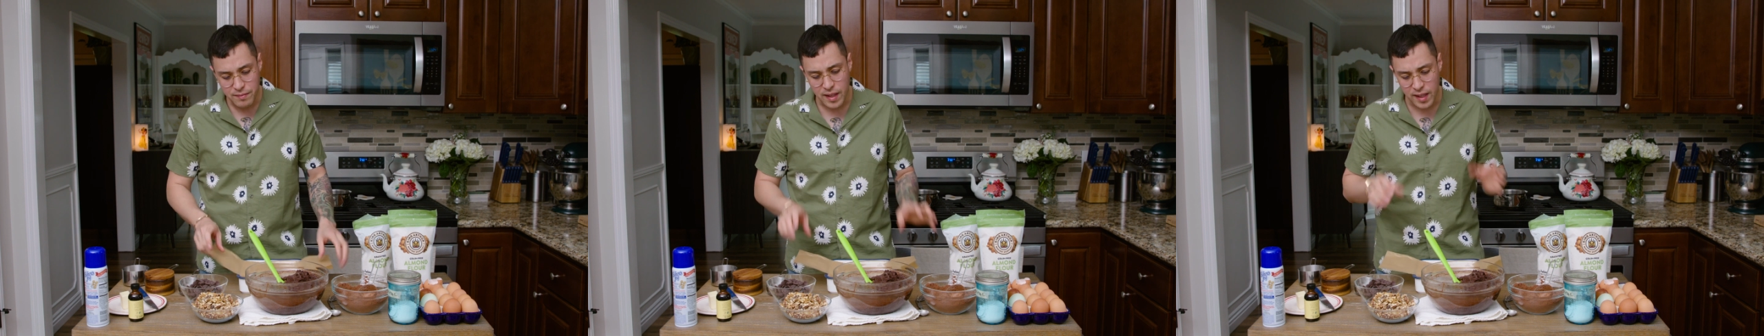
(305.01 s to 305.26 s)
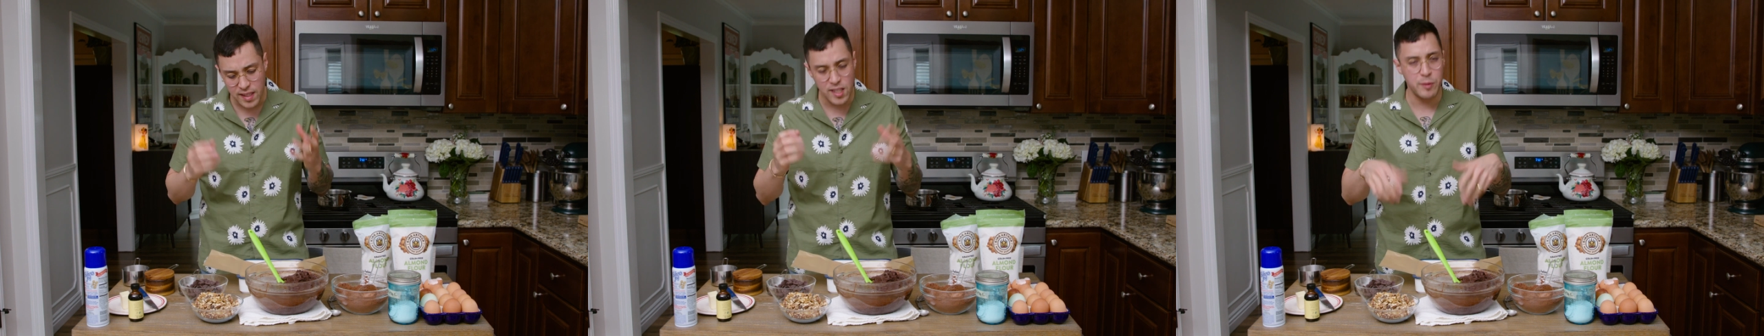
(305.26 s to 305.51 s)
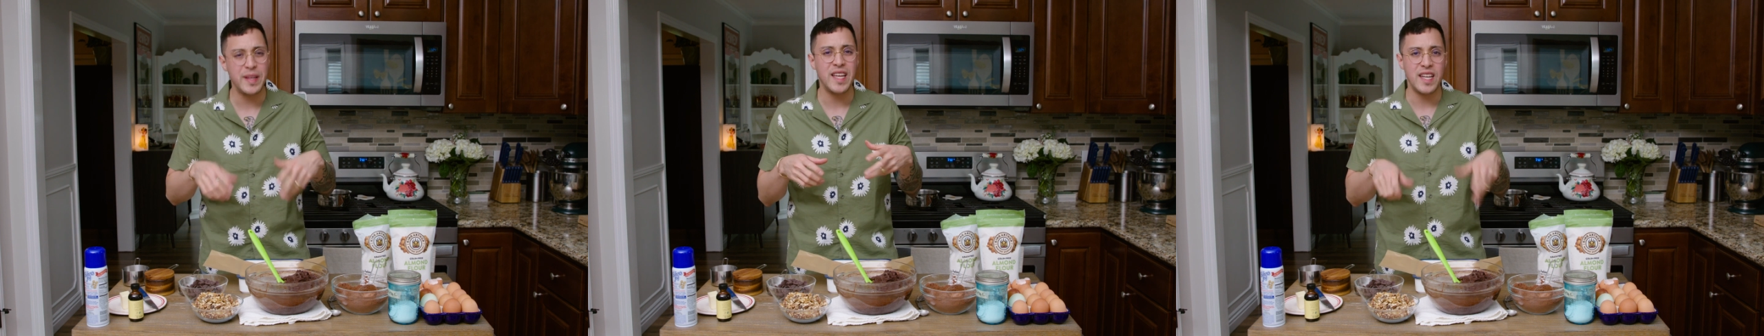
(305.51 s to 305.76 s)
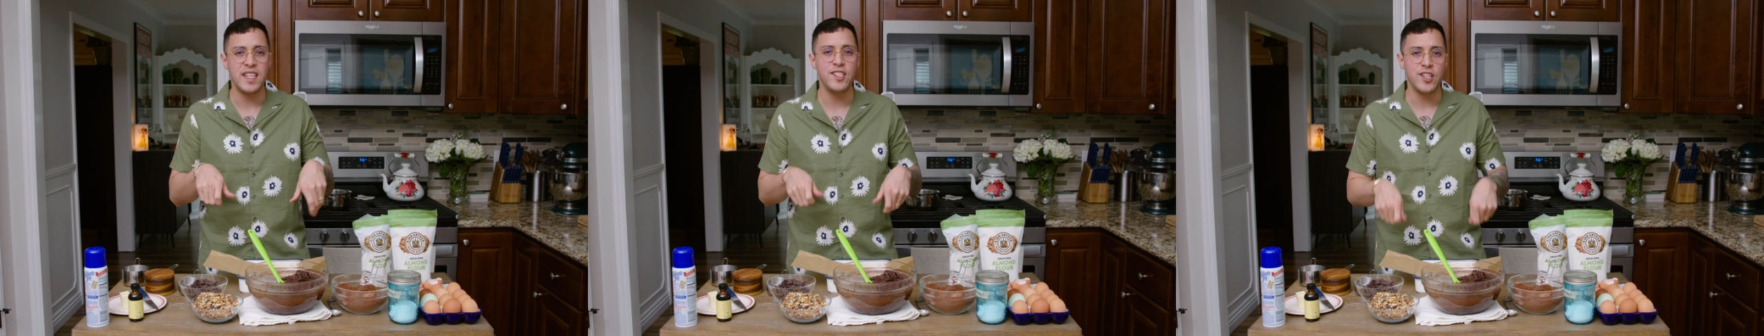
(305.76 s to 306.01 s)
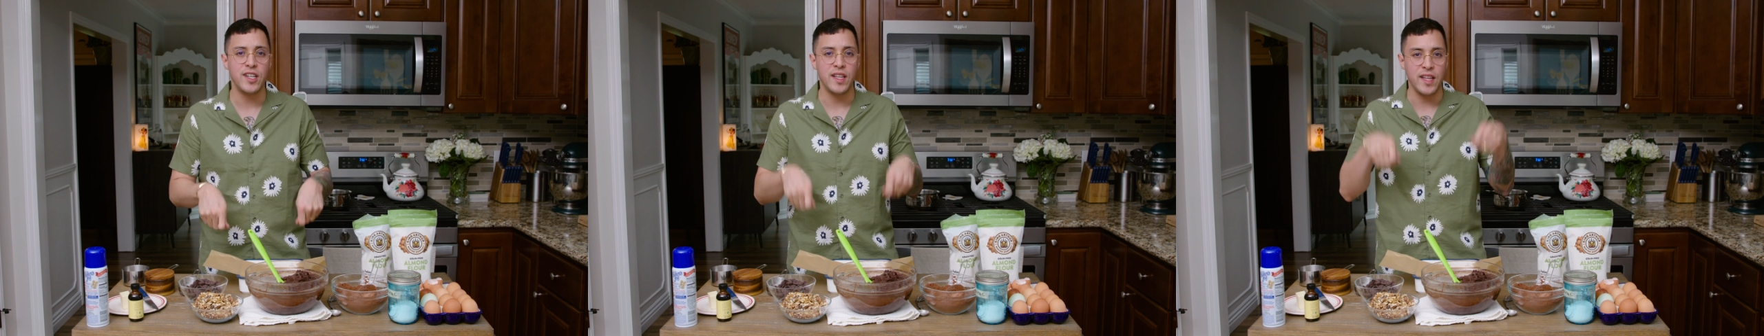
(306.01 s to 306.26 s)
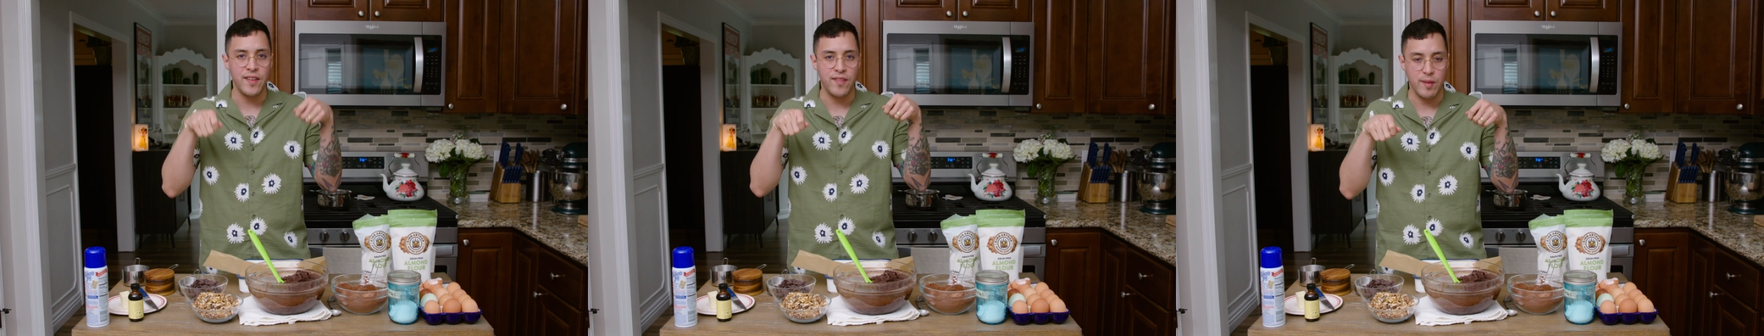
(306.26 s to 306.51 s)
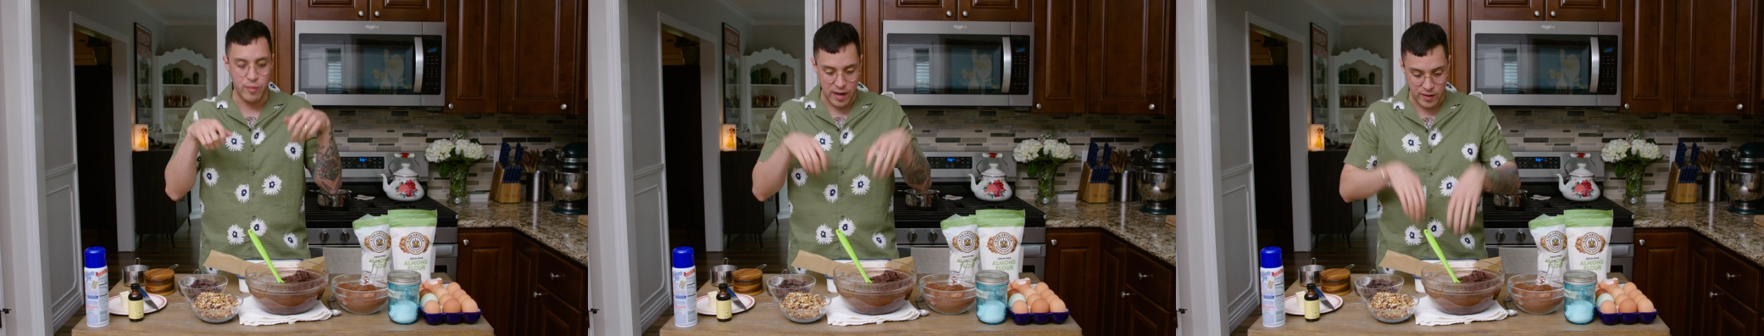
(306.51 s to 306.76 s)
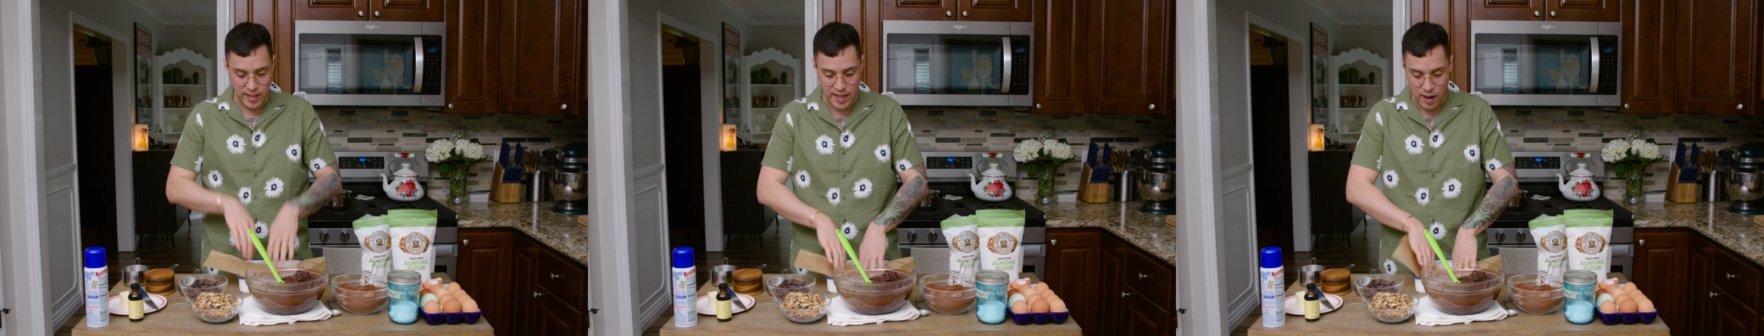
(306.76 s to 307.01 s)
because it'll make it easier to lift the
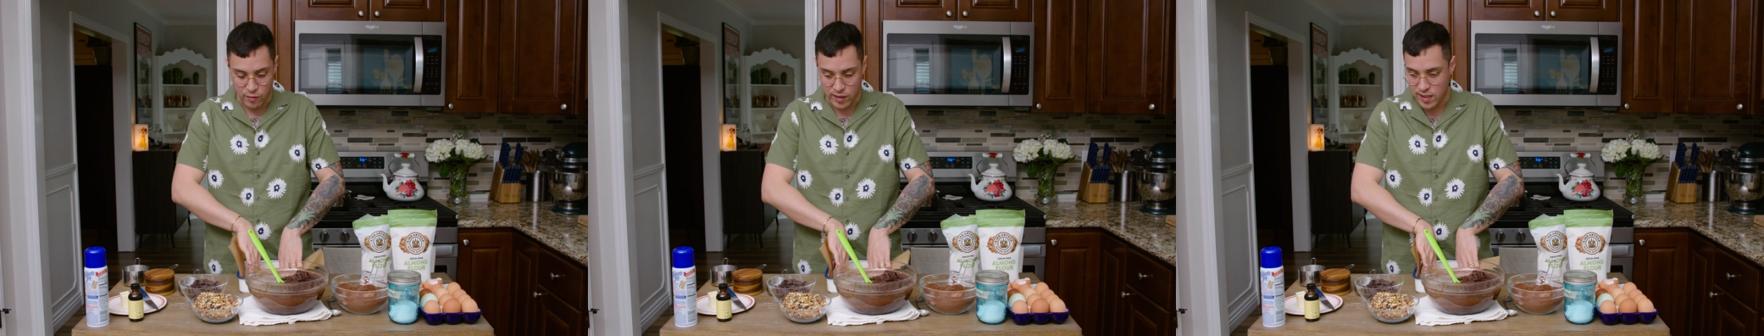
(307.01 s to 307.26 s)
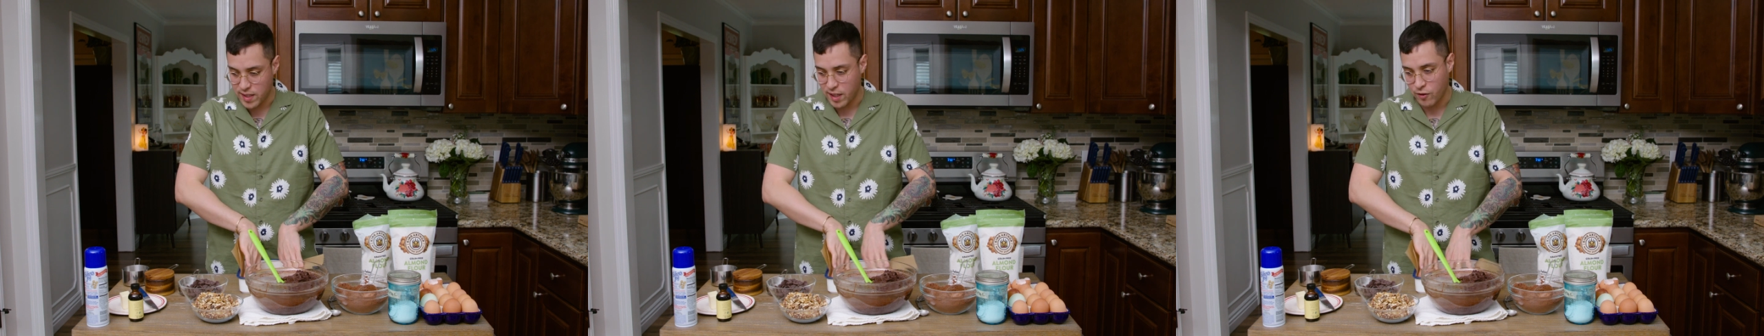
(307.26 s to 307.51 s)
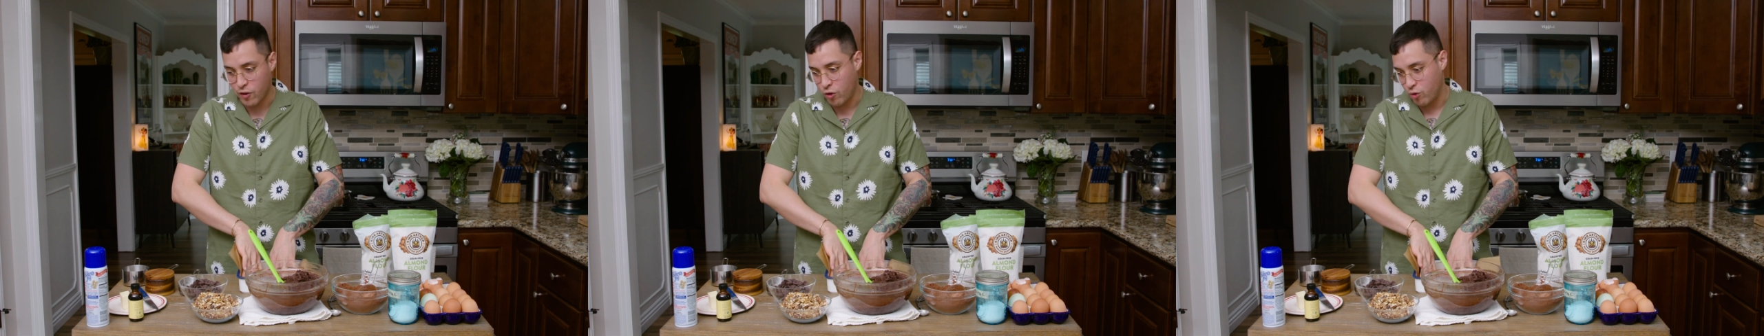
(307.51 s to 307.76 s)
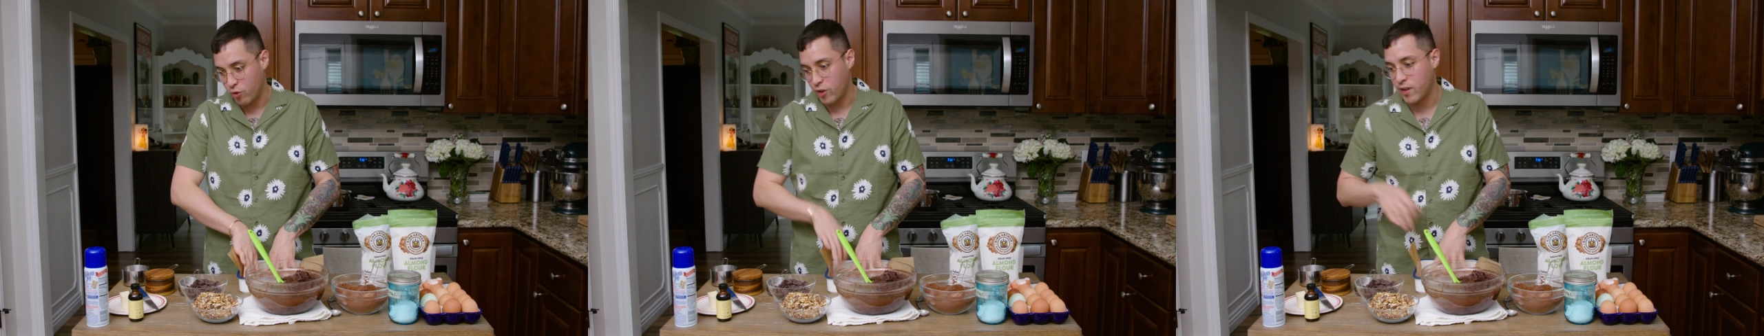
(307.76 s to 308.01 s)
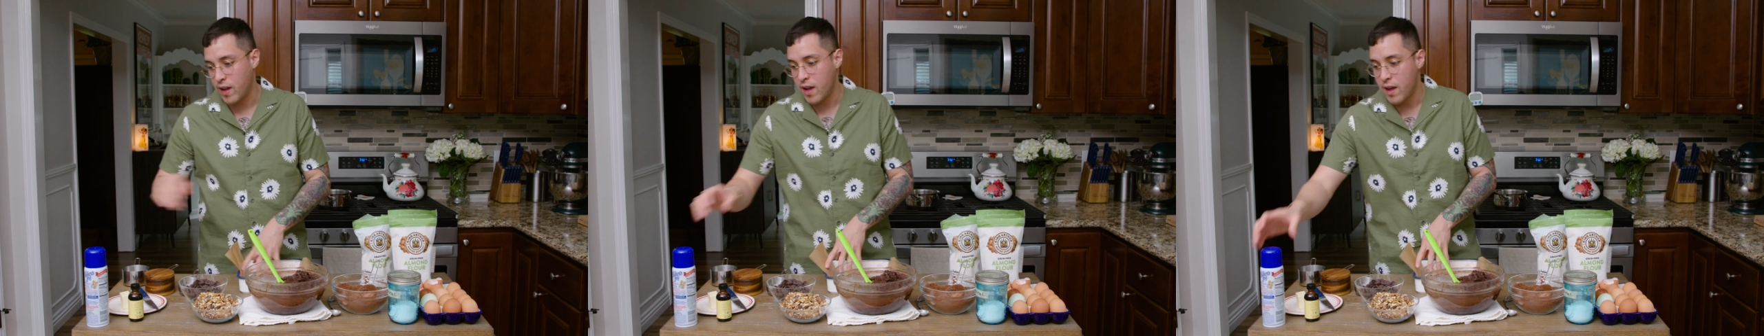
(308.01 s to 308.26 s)
brownies out once they cool.